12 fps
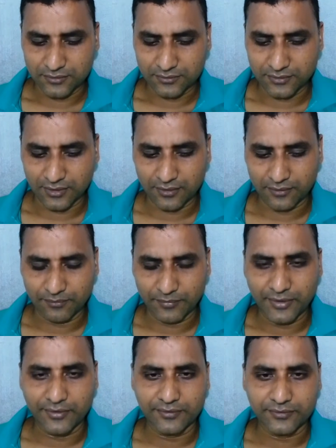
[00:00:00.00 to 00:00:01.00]
there are
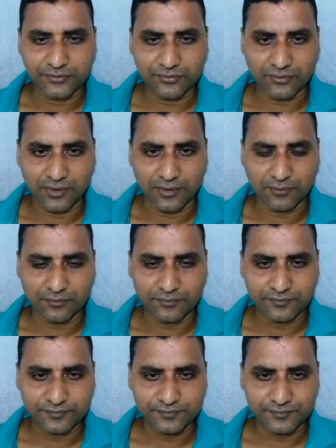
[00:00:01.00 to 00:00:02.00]
various worms:
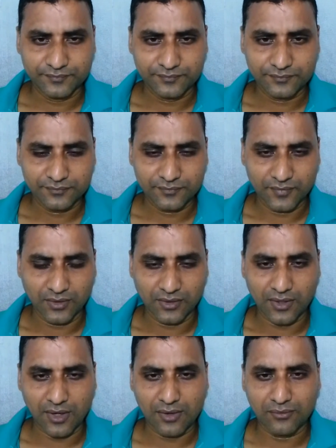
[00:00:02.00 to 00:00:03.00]
a
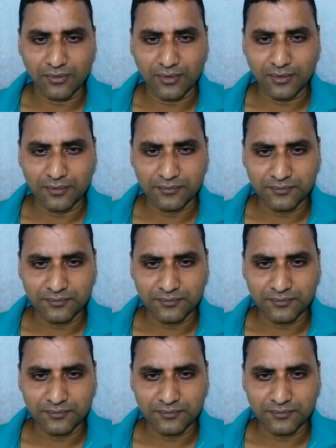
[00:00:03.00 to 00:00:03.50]
roundworm,